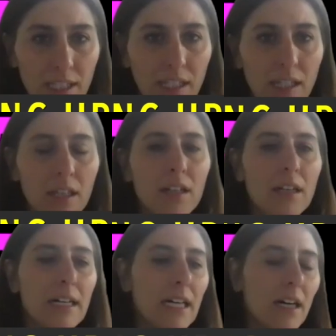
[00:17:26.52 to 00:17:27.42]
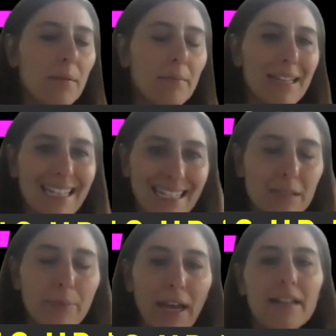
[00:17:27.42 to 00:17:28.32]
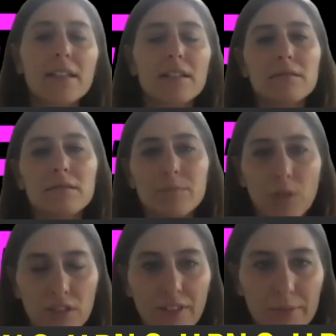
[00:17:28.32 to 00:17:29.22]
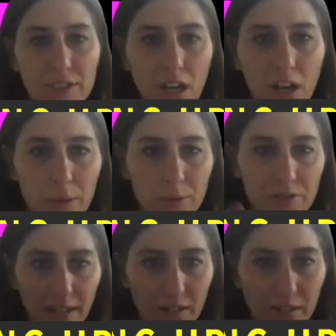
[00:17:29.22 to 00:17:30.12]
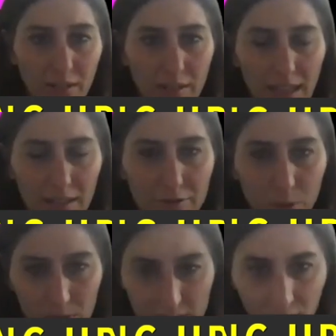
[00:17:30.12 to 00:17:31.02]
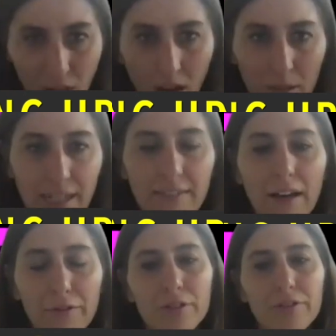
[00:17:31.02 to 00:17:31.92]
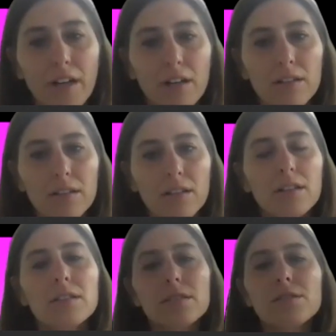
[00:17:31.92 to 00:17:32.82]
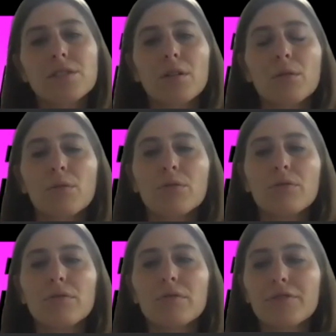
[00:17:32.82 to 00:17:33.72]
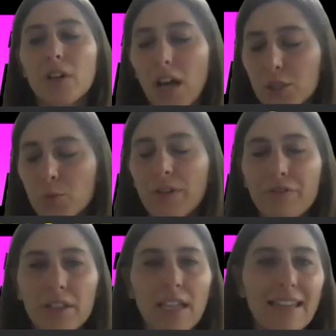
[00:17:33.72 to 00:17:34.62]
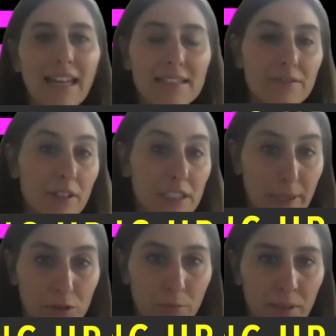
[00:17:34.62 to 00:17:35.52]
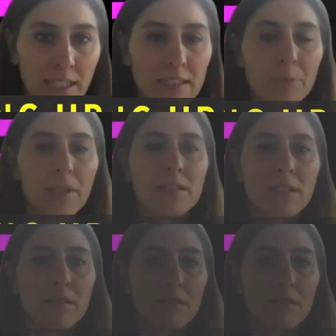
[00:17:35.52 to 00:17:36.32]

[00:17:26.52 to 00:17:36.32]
Have you seen a company using AI, machine learning, or other technology to transform the way we live, work, and do business? Go to uptechreport.com and let us know.